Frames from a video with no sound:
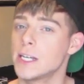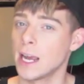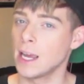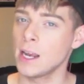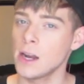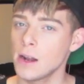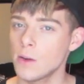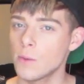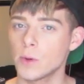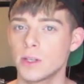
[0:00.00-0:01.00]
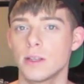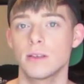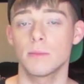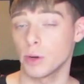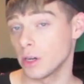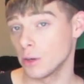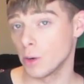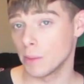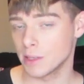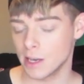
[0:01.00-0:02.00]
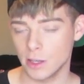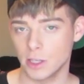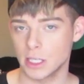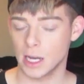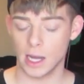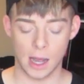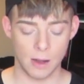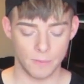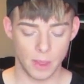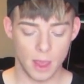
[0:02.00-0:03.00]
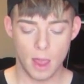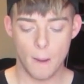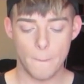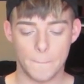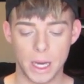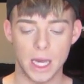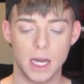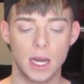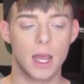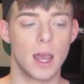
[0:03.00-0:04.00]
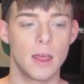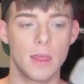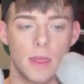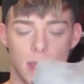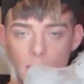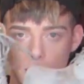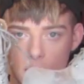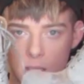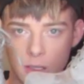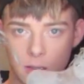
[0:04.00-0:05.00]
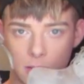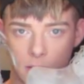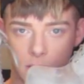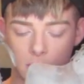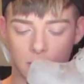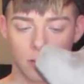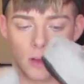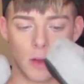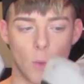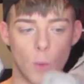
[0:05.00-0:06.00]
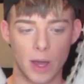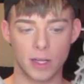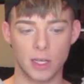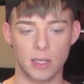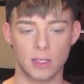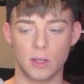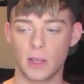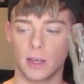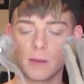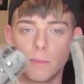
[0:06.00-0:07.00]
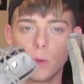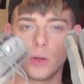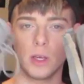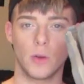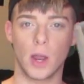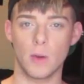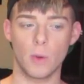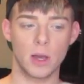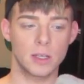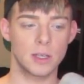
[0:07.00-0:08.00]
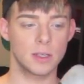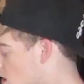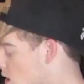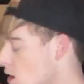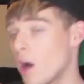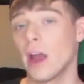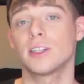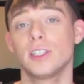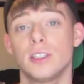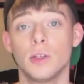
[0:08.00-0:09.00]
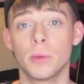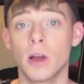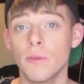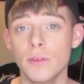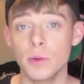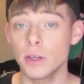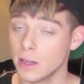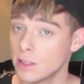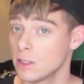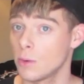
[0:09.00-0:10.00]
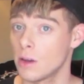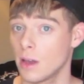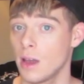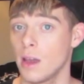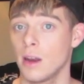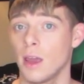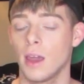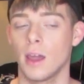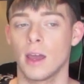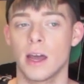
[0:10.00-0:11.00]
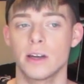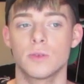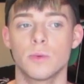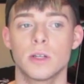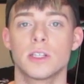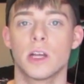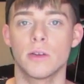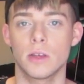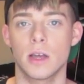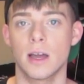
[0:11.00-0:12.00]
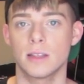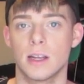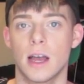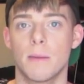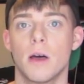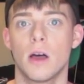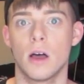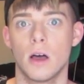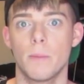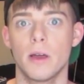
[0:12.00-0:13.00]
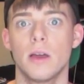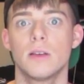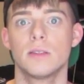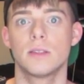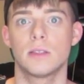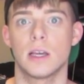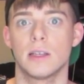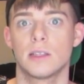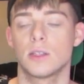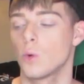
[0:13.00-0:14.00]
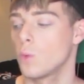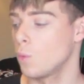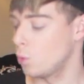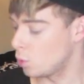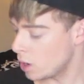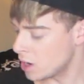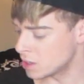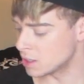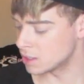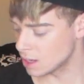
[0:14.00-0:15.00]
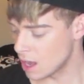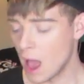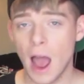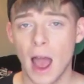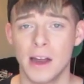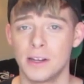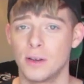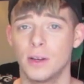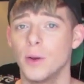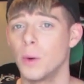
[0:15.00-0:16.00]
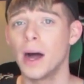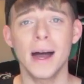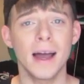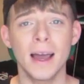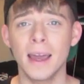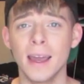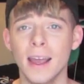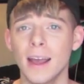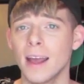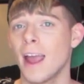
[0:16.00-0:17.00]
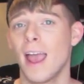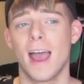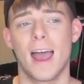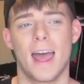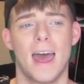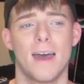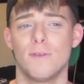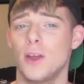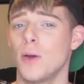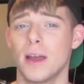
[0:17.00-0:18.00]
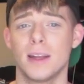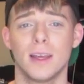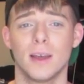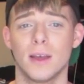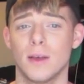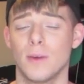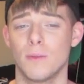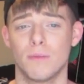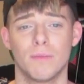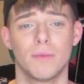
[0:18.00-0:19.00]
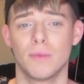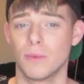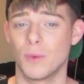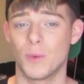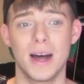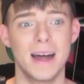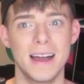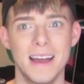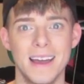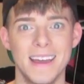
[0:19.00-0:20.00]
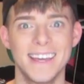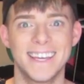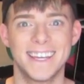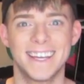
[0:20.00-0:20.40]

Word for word: Jane, which is a pretty cool website. You should check it out. But these wedges, they're like the booty gray wedges, are actually super comfortable and easy to walk in. And I just want to share with you guys that I'm obsessed with wedges. I don't know why. I have no idea why.